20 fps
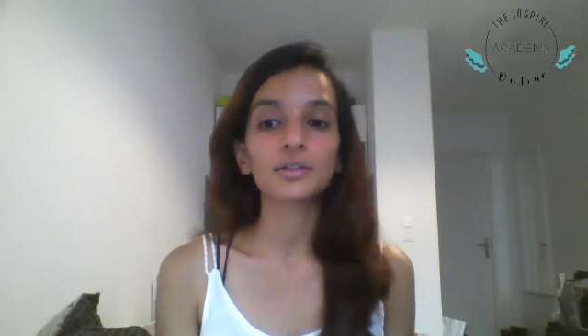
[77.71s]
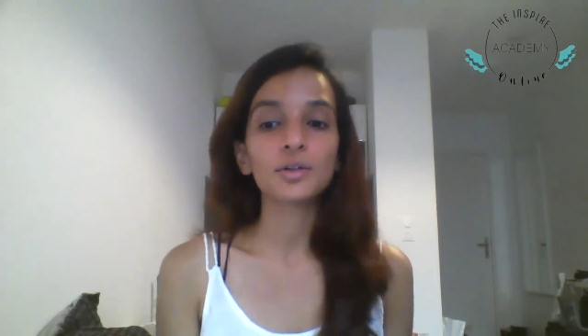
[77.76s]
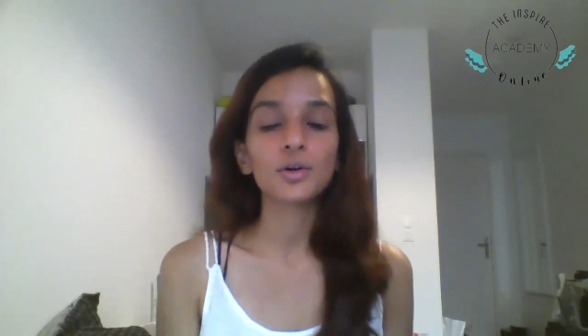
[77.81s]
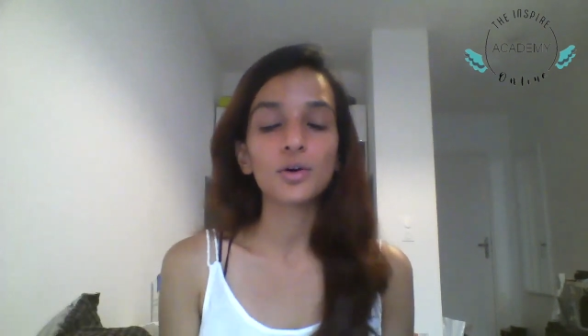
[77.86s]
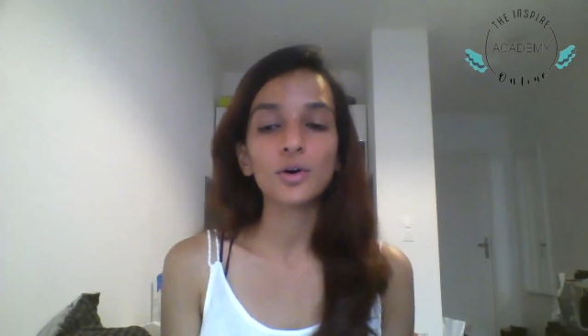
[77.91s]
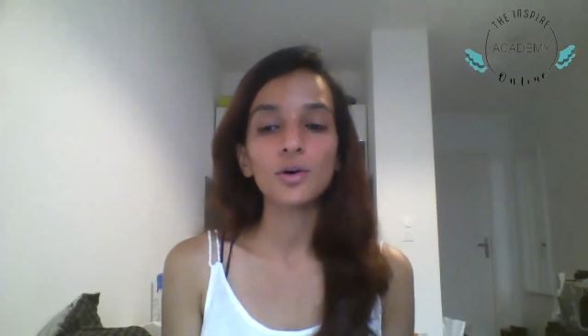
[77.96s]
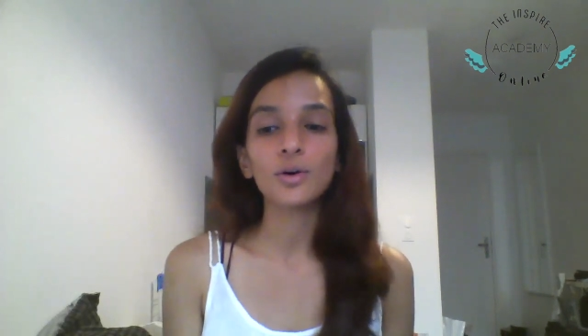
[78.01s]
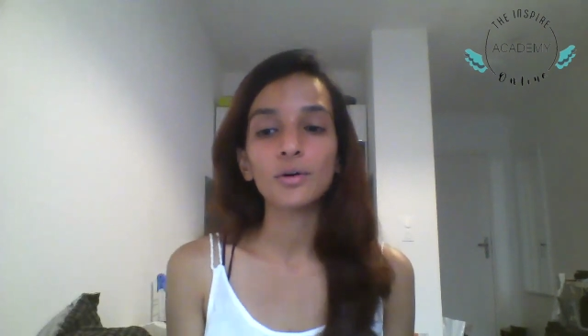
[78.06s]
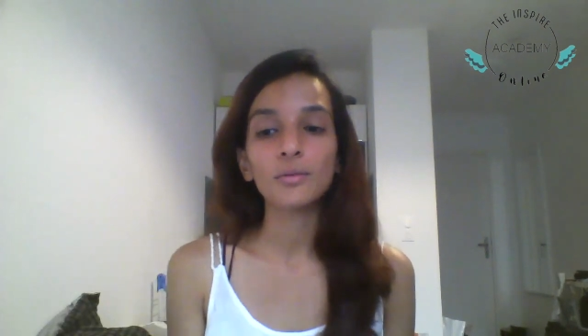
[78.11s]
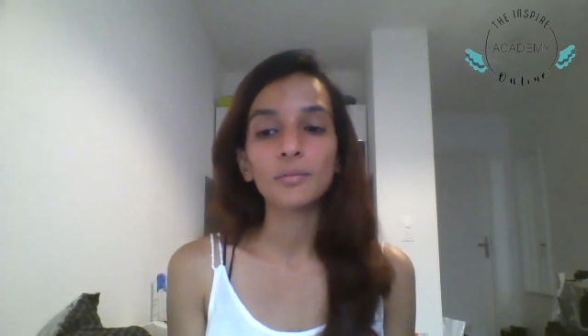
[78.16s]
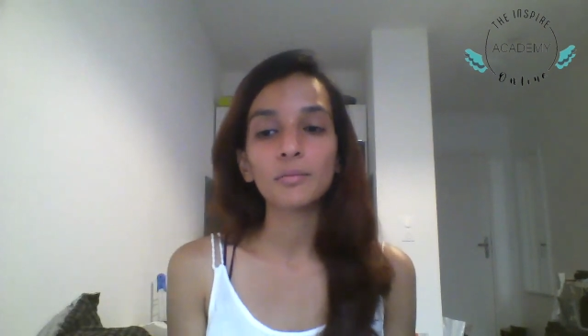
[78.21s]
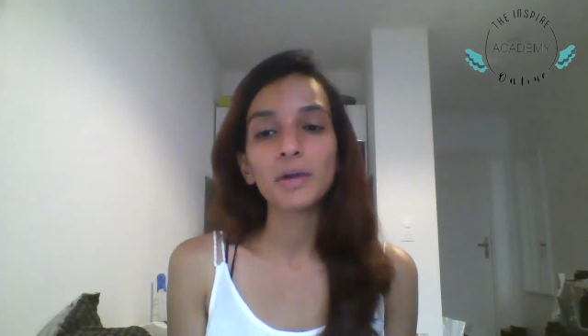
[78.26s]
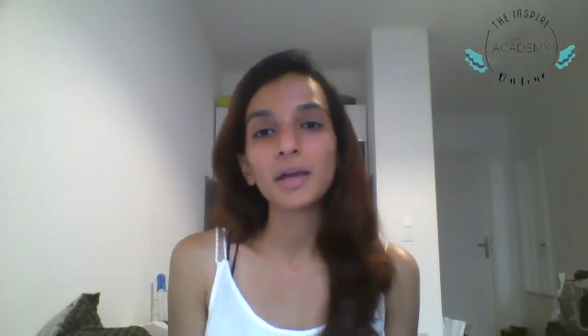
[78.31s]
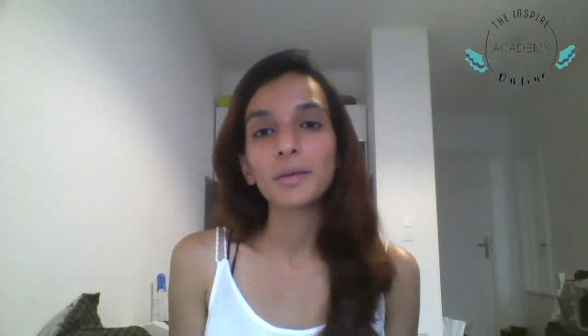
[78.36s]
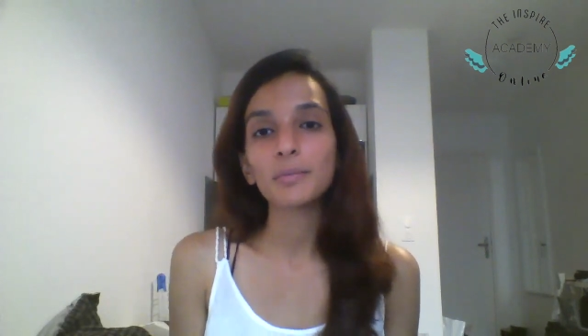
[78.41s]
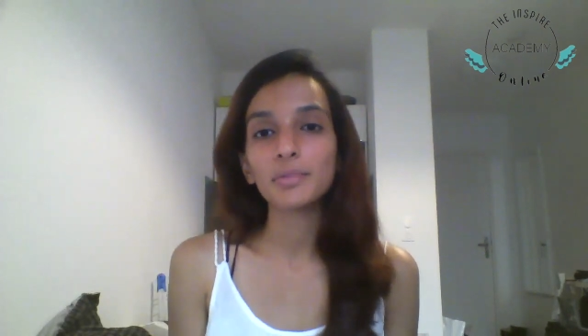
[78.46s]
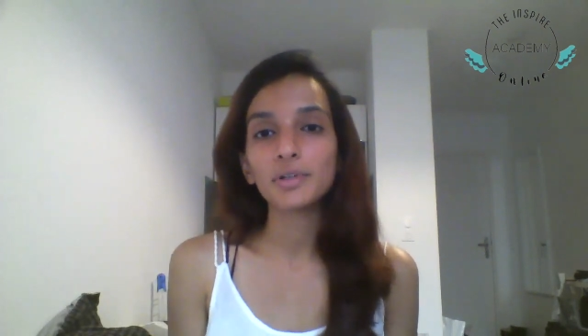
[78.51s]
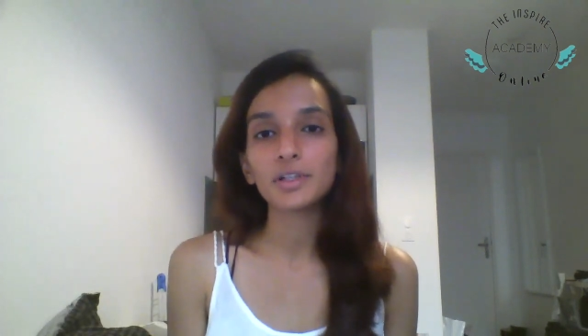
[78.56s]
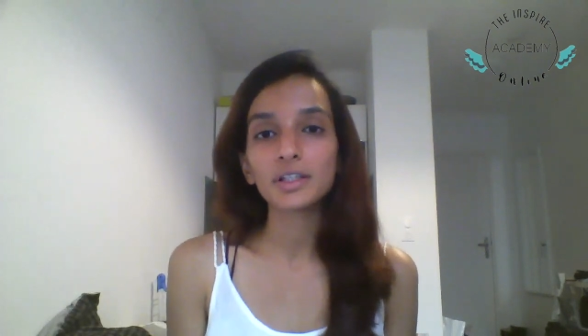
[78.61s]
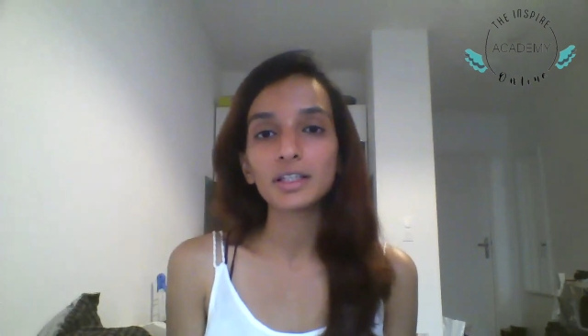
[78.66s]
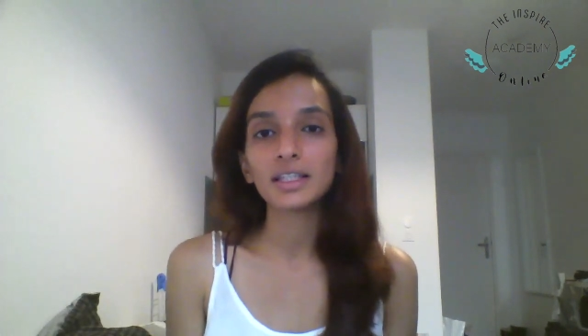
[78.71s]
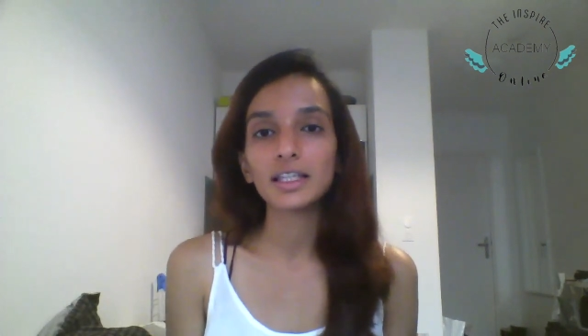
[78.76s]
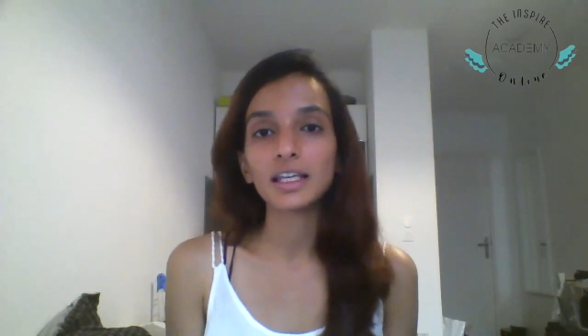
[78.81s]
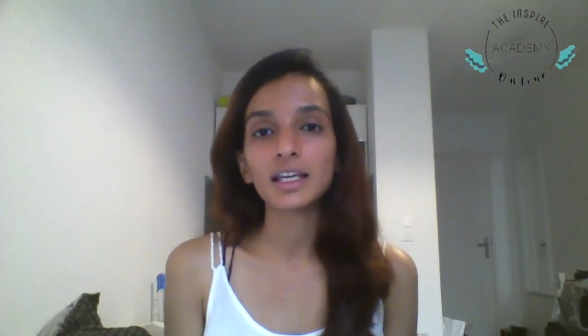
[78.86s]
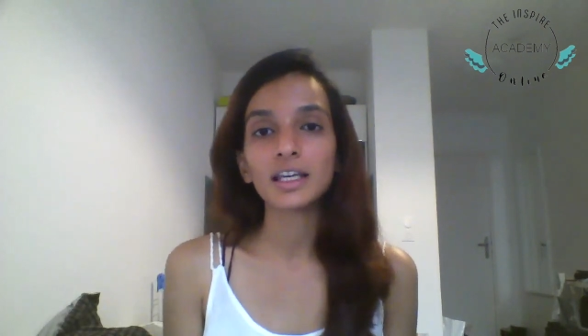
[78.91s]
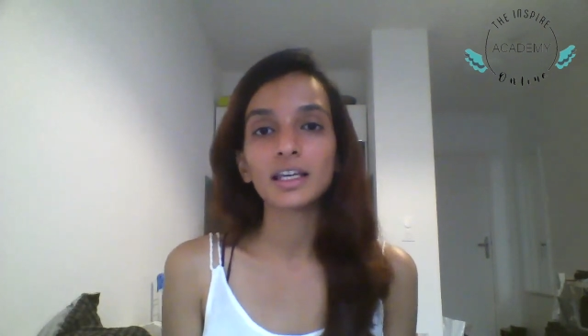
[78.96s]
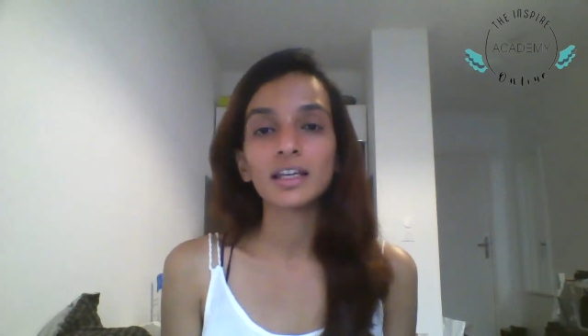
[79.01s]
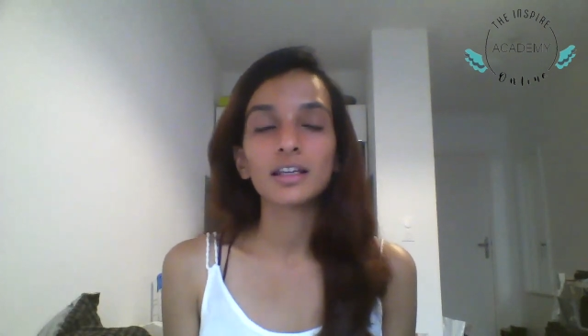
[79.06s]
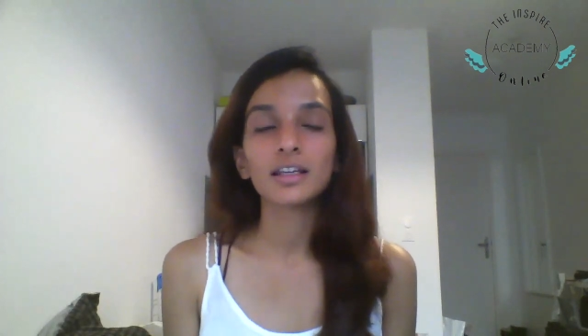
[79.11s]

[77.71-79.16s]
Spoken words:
or my birthday